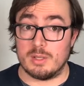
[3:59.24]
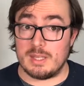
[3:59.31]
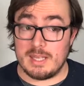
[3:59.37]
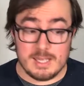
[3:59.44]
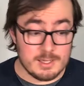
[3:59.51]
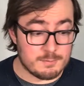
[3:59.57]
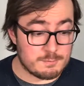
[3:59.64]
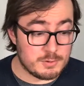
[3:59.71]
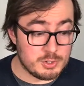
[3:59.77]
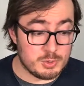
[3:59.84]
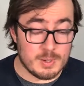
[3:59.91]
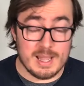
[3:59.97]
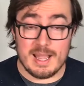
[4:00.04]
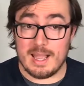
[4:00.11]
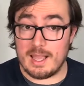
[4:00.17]
If you
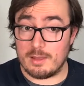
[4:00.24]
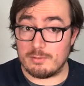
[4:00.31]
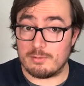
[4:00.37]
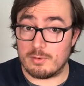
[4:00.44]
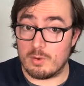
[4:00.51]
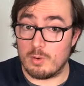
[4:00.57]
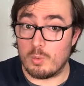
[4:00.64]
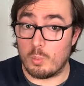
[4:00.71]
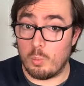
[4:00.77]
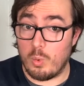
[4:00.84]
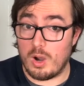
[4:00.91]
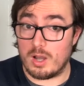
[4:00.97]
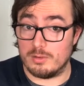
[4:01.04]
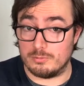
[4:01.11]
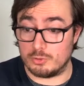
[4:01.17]
have
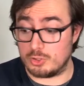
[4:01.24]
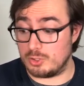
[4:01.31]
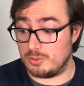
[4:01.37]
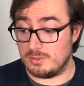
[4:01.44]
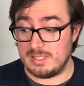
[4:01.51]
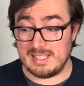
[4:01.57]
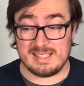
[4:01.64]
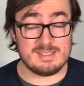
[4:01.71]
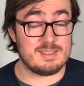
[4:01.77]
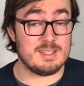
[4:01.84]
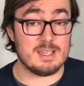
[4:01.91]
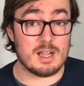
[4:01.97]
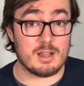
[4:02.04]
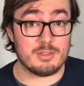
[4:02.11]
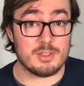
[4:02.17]
one, do you need
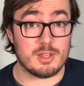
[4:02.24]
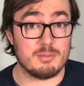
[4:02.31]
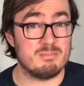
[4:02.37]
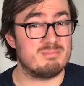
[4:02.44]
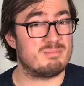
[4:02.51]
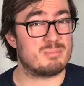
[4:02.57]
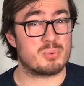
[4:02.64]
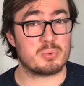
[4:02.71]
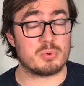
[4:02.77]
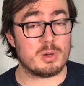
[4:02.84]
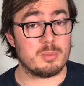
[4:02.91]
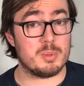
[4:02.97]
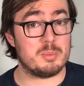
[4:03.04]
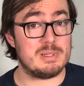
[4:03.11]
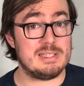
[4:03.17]
the other?
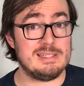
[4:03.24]
Probably